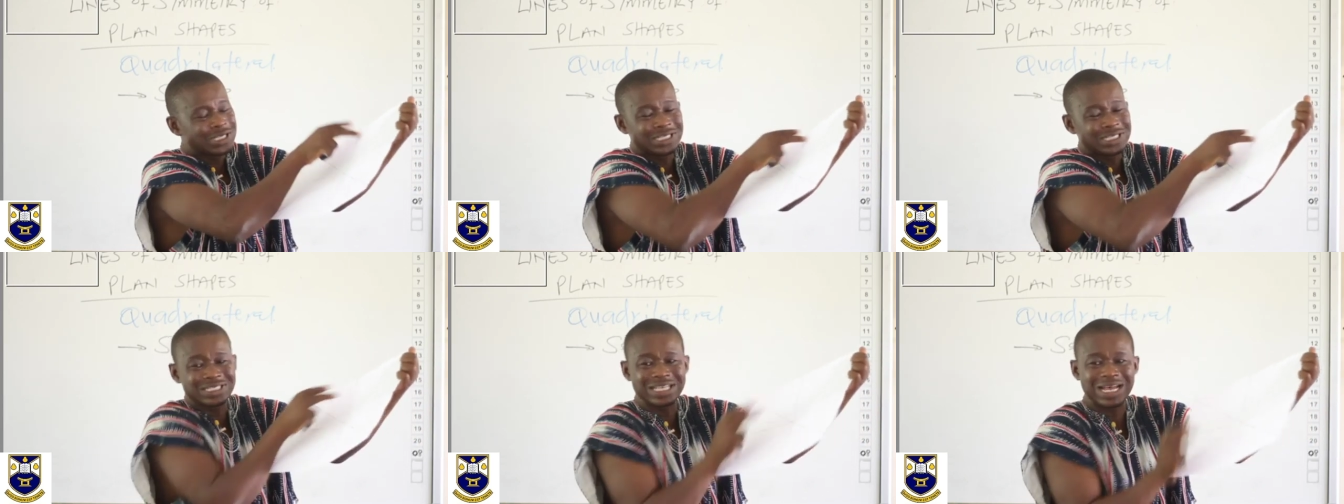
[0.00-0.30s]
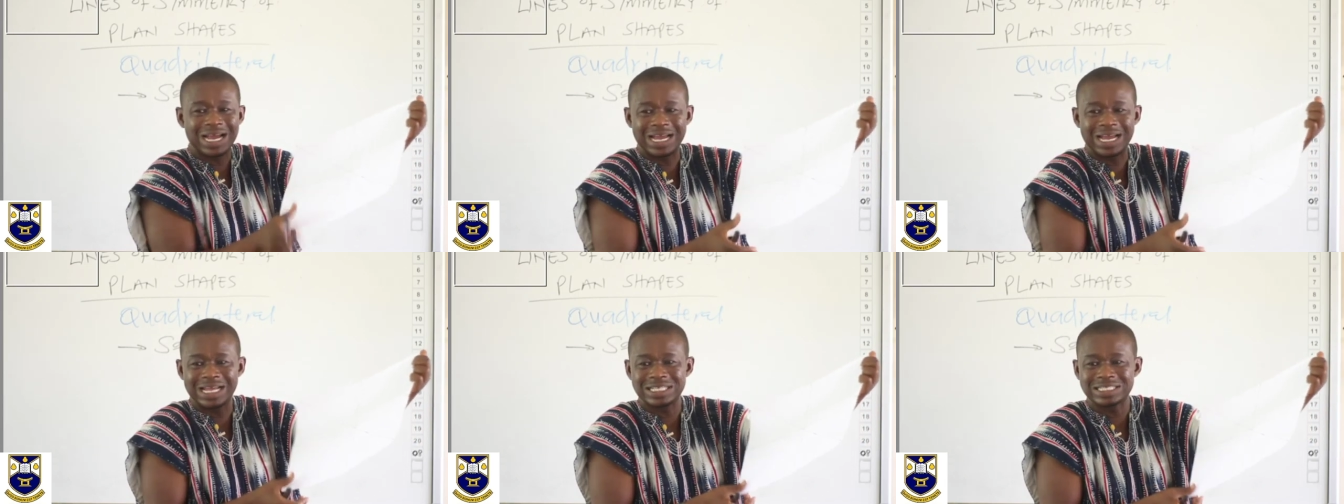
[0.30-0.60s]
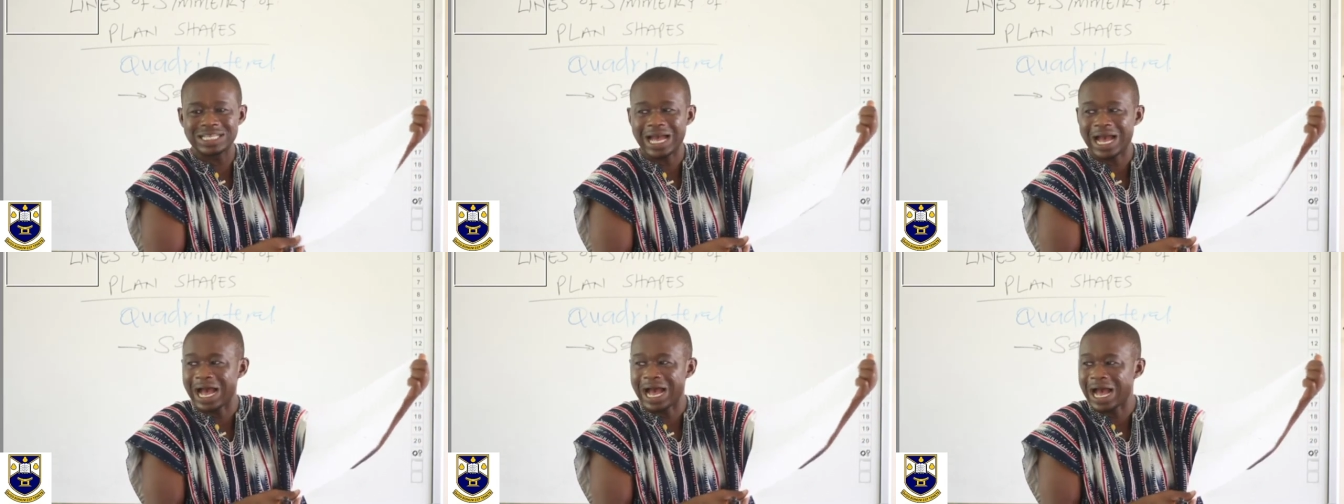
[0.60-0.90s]
sides
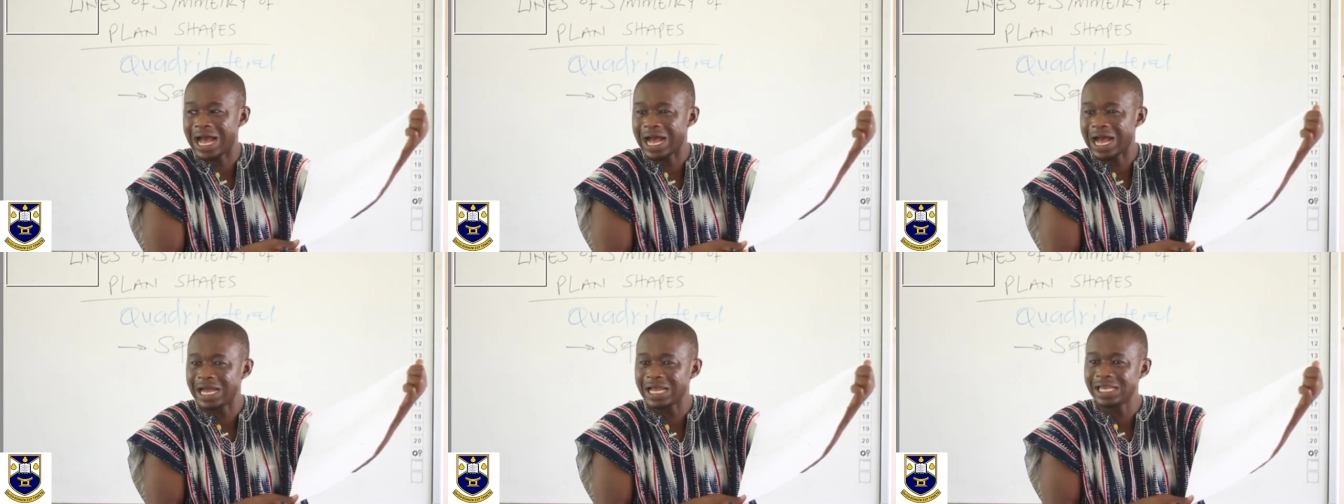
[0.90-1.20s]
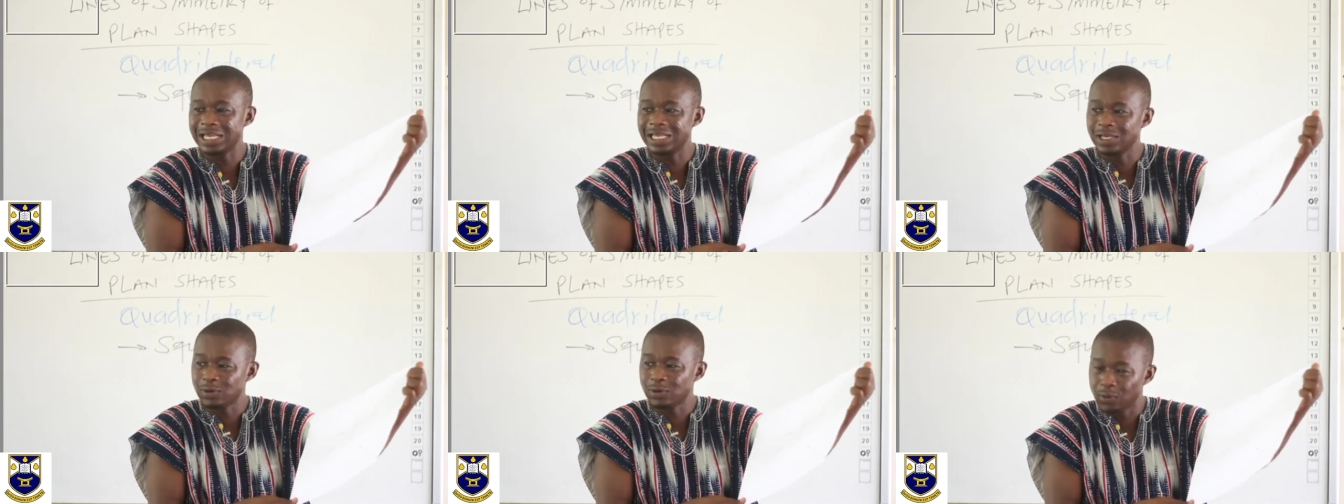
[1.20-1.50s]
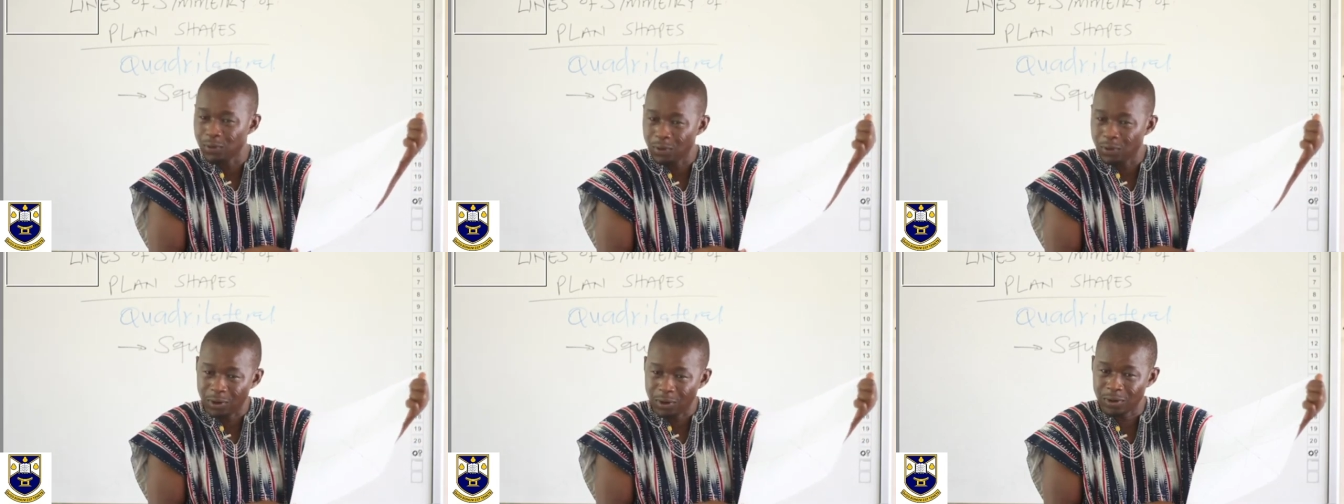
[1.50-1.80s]
are
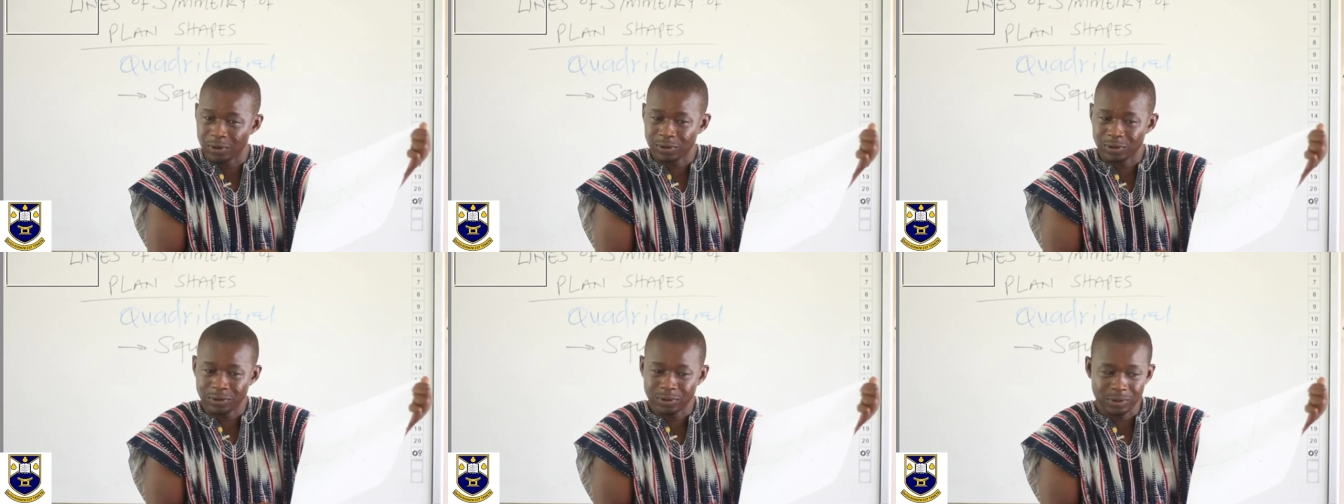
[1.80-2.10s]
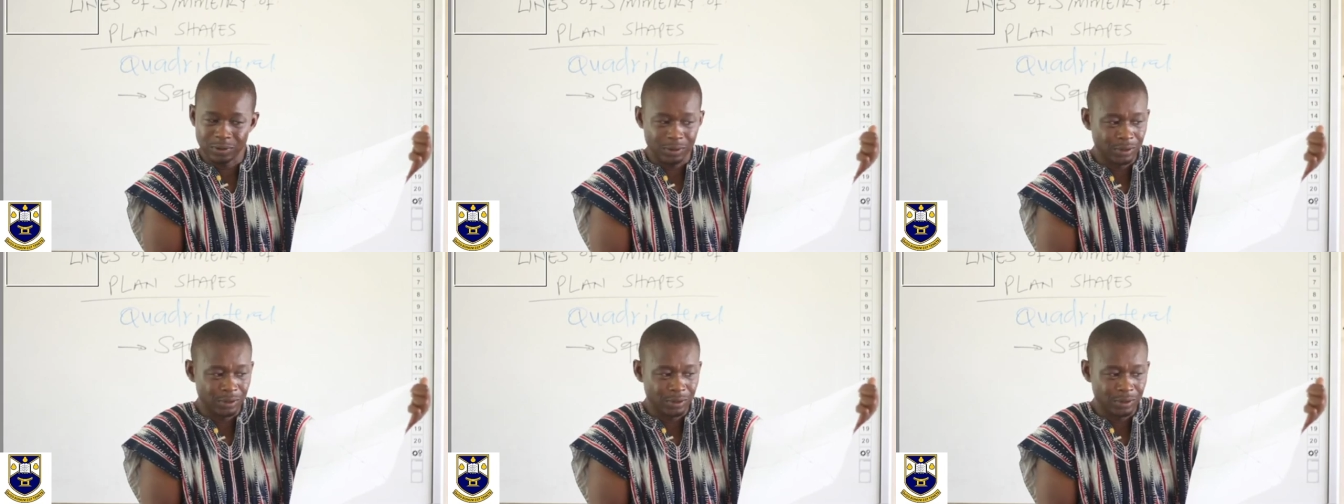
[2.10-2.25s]
equal.